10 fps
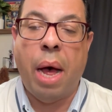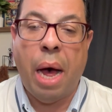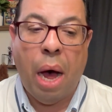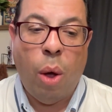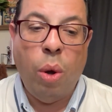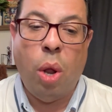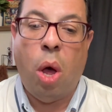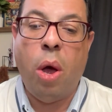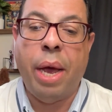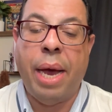how
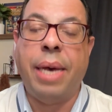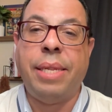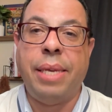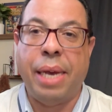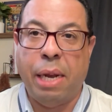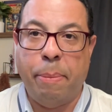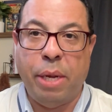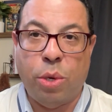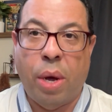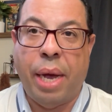long has the
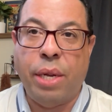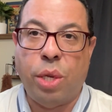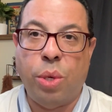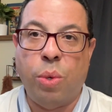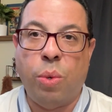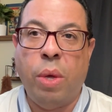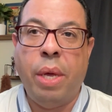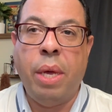enemy tried to